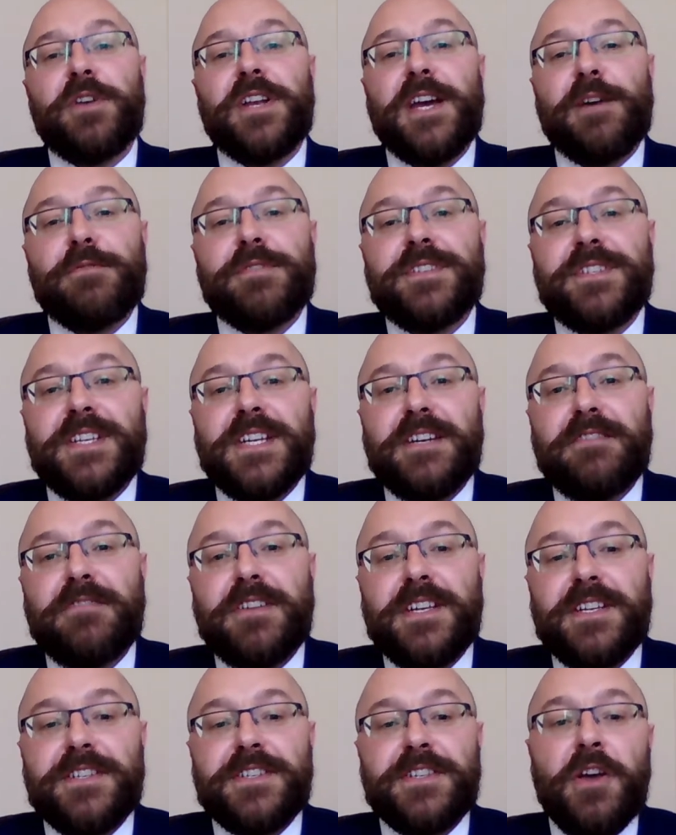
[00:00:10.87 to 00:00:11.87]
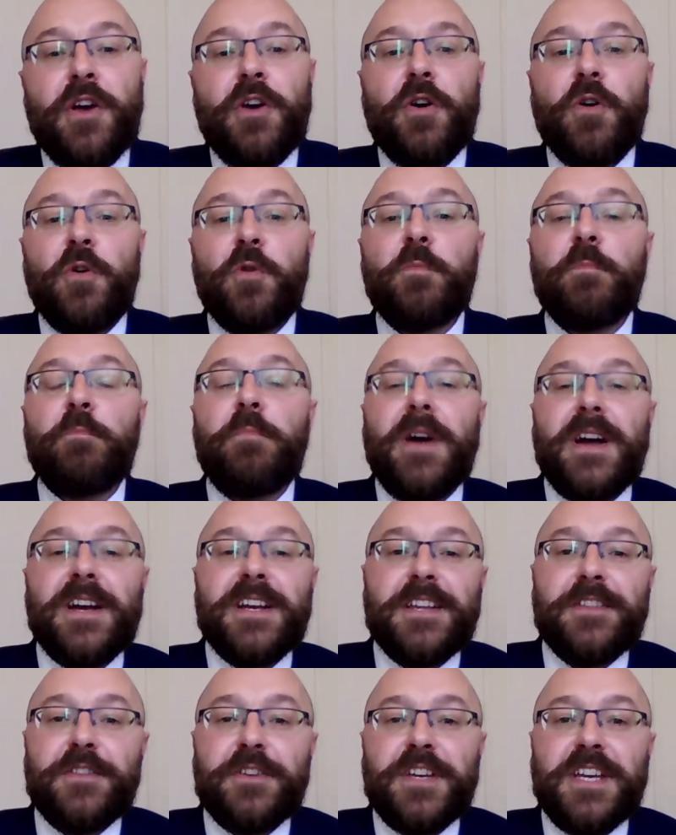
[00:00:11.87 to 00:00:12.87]
in our series,
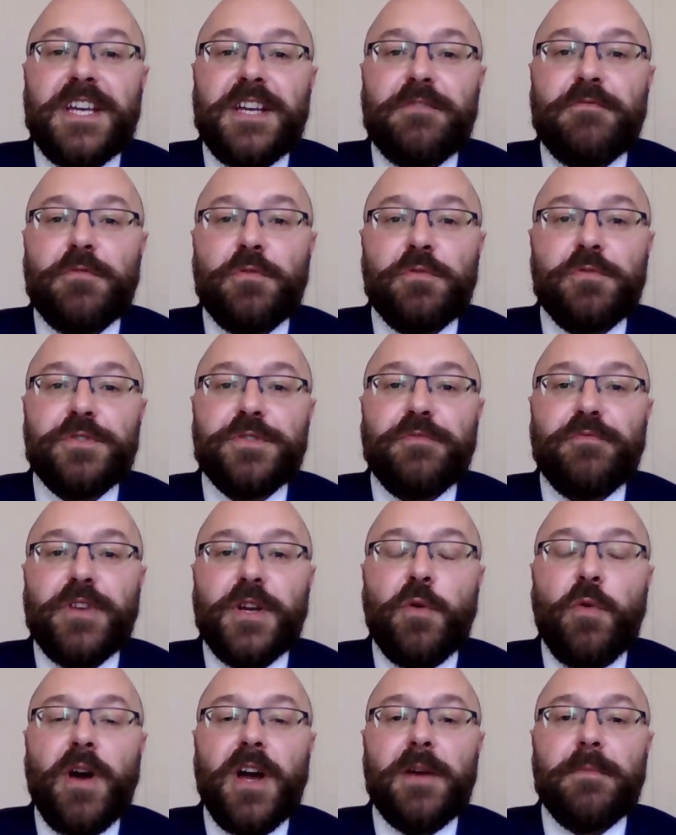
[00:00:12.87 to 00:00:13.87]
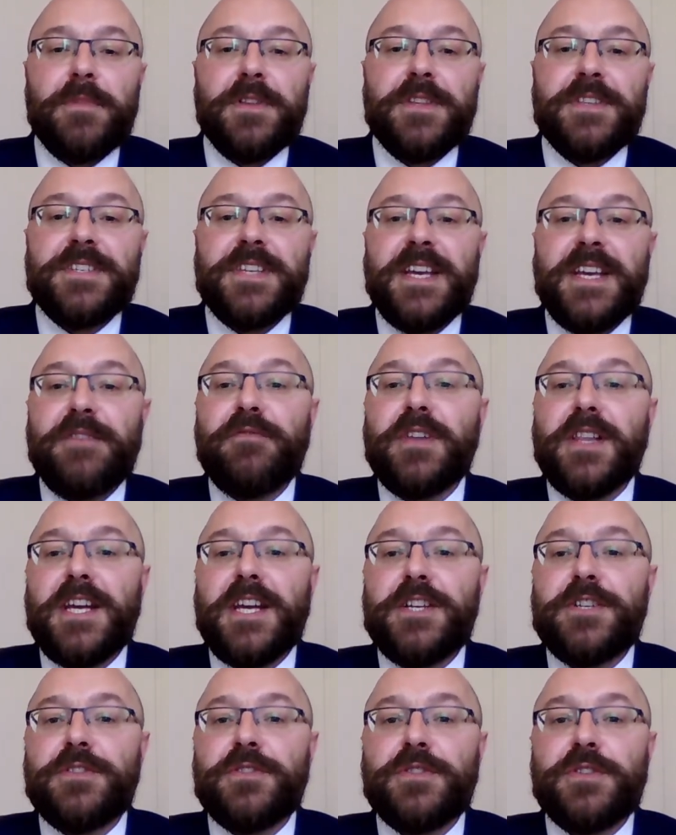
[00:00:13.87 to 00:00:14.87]
Unpacking the Key Rules and Requirements in
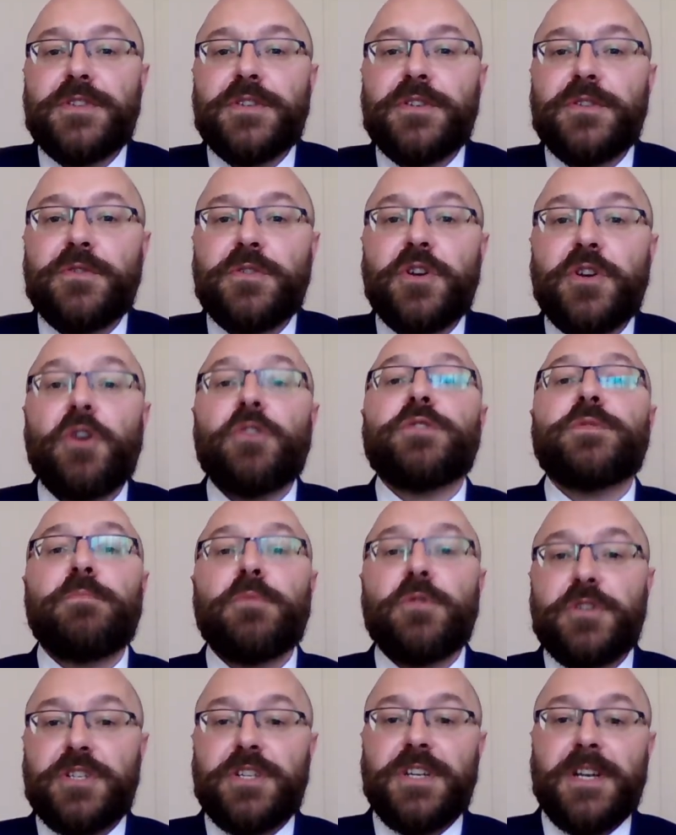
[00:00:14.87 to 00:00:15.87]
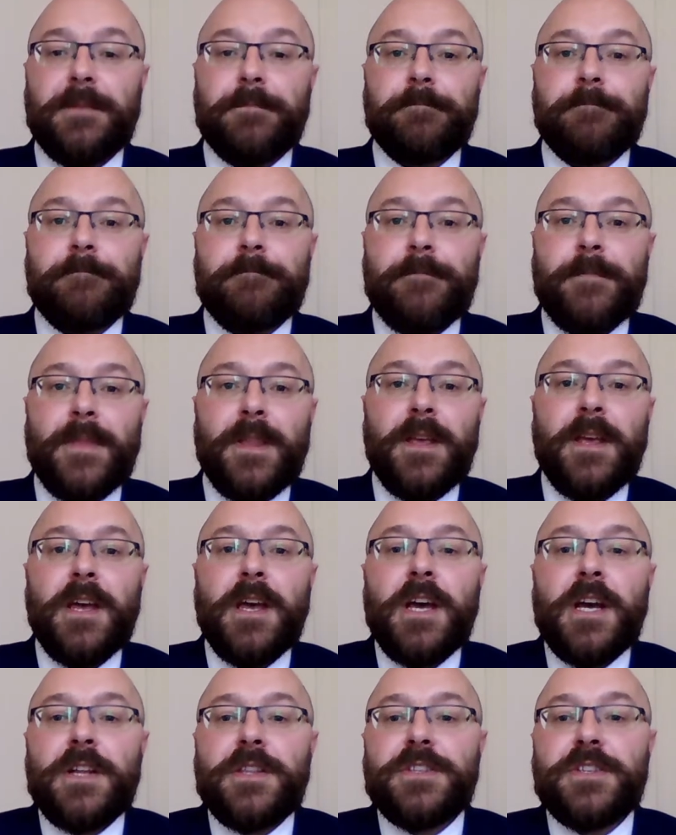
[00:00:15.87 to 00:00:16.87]
relation to cost budgeting.
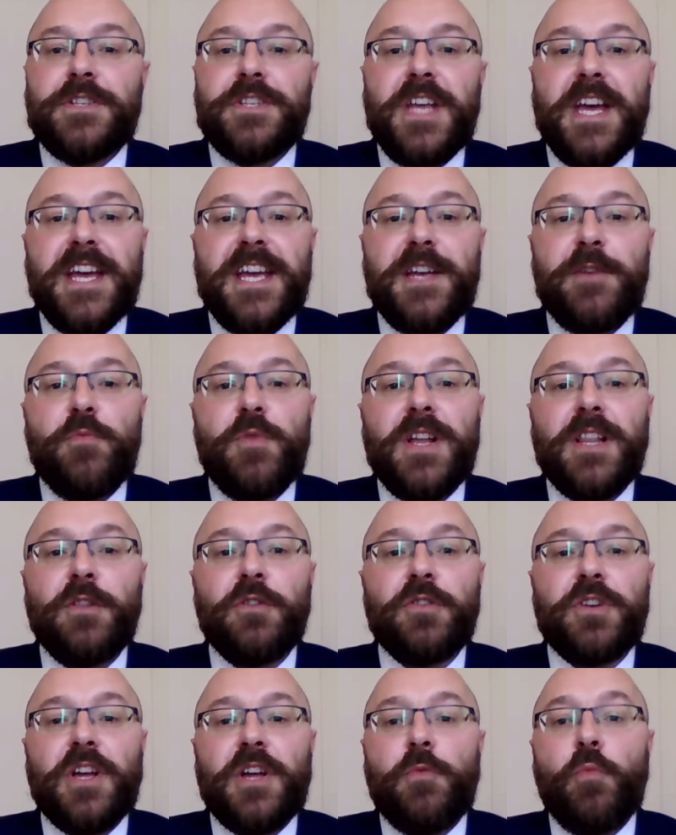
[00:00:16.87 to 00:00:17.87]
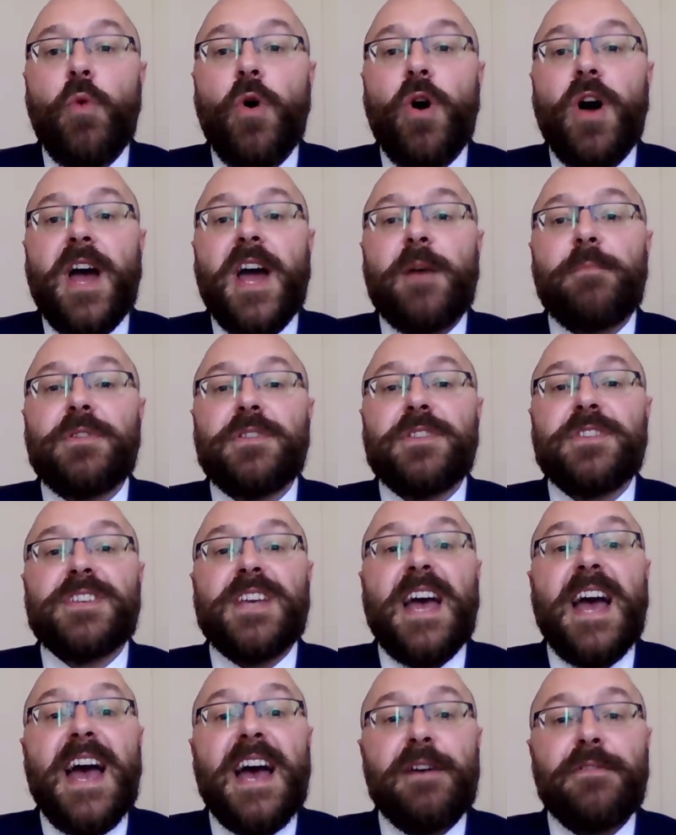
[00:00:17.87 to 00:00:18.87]
Today we look at what
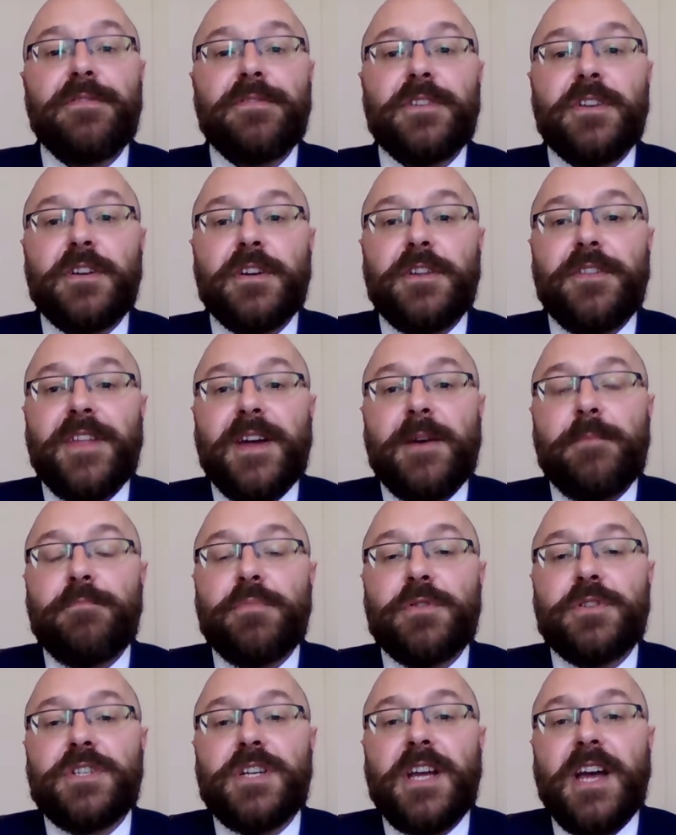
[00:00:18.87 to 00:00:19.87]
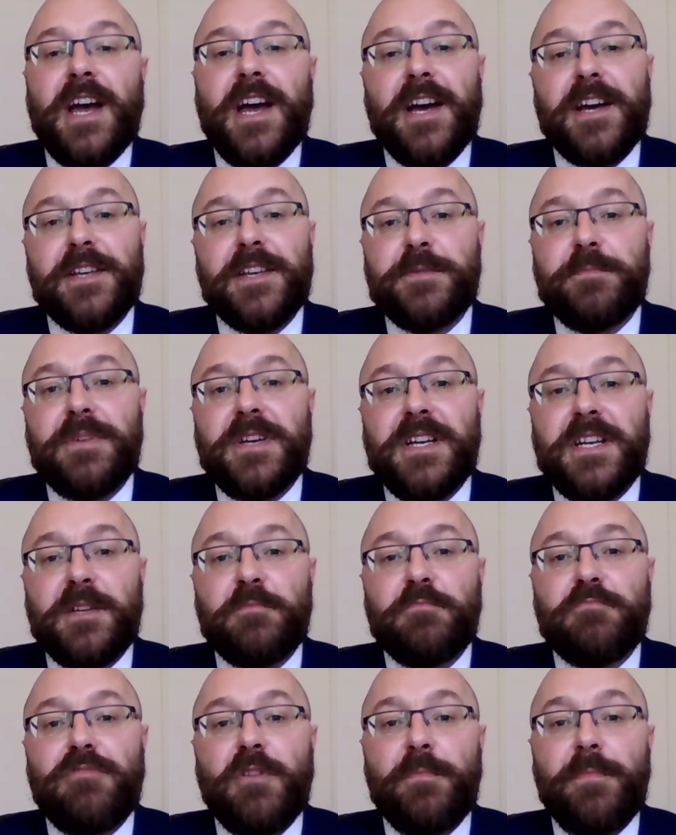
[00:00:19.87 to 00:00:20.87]
happens after that budget has
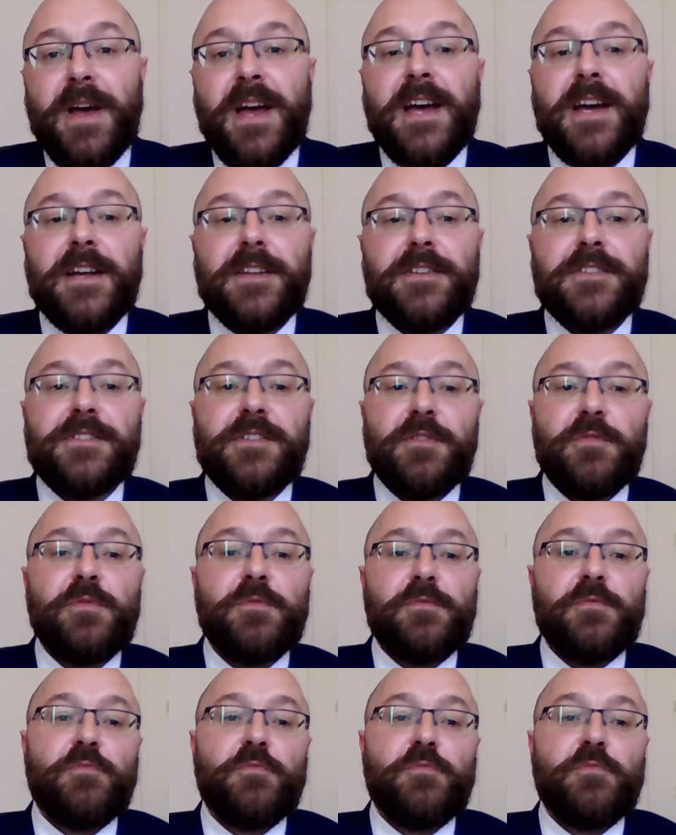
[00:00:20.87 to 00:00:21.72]
been prepared. So